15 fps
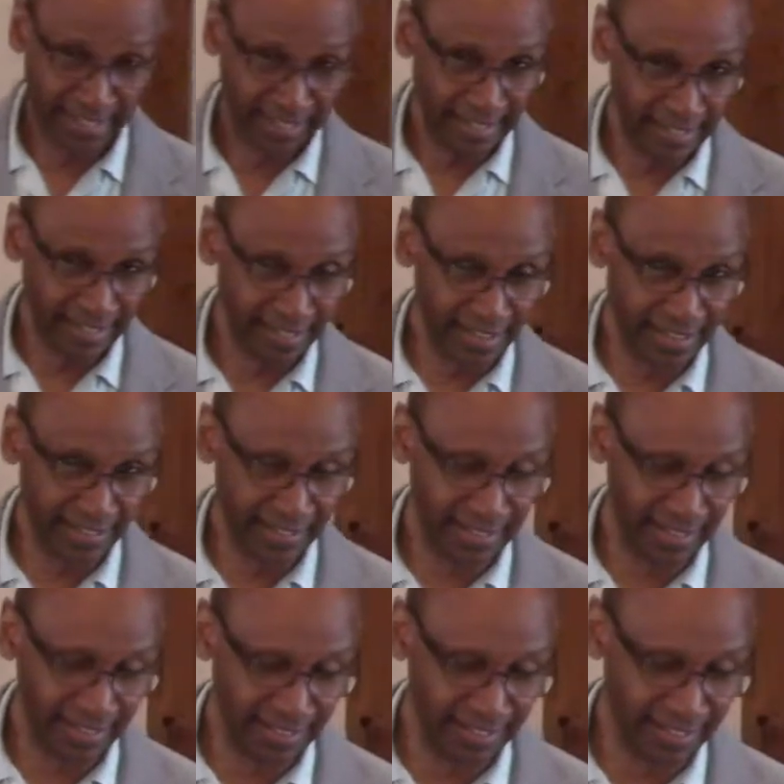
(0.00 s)
he,
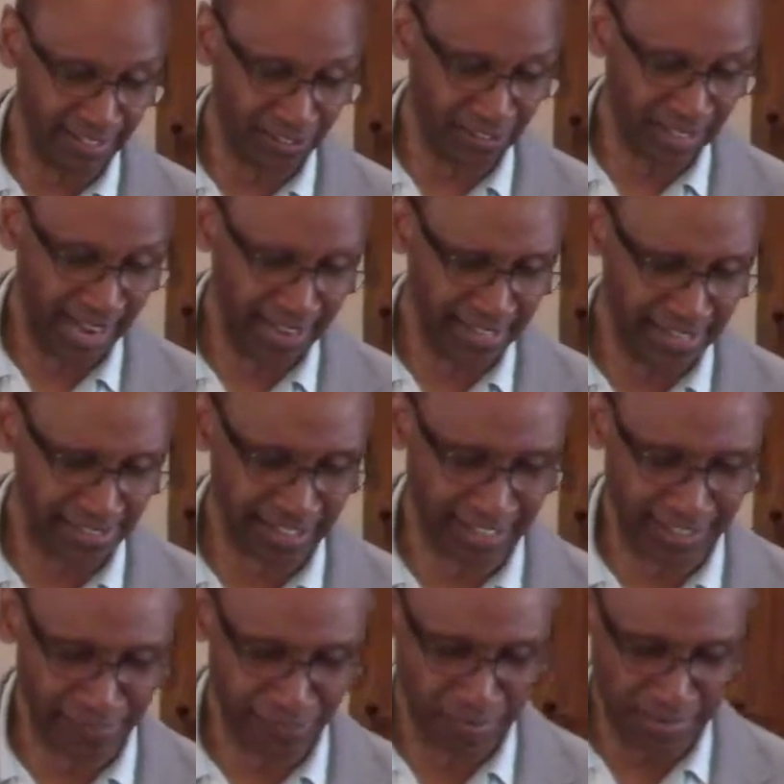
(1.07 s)
you know, God hasn't
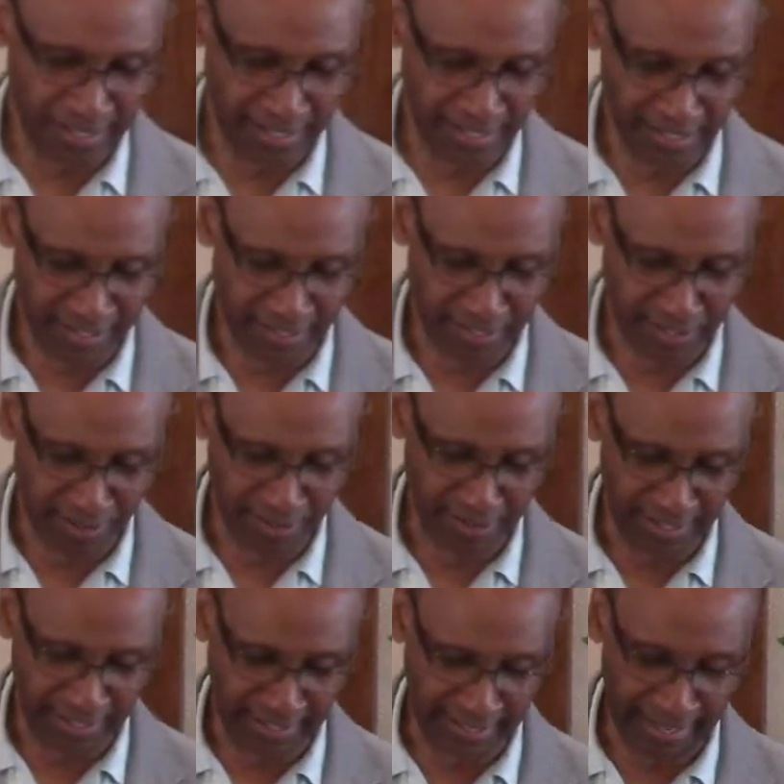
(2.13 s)
given me the, the,
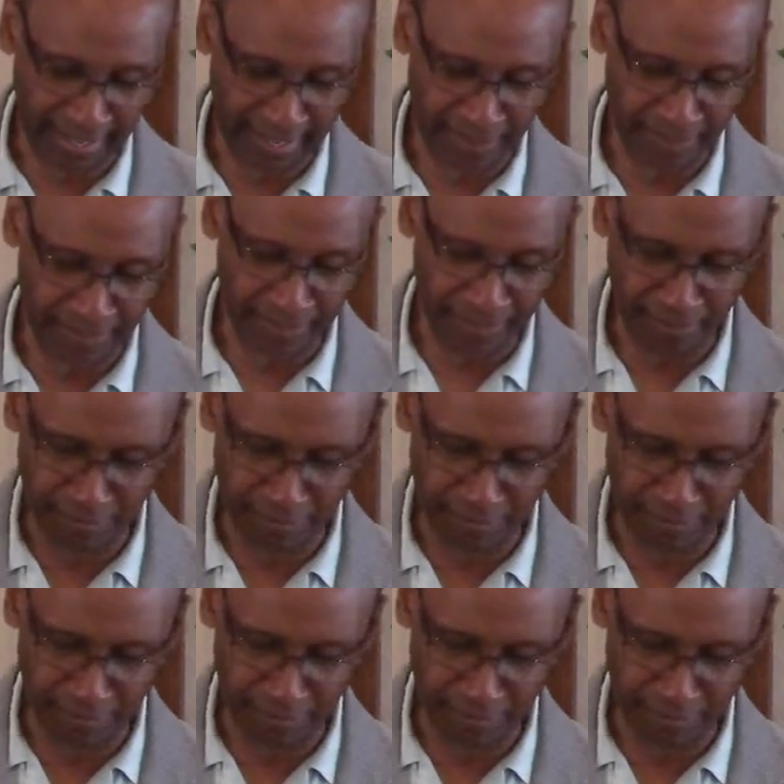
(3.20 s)
the, uh, the, the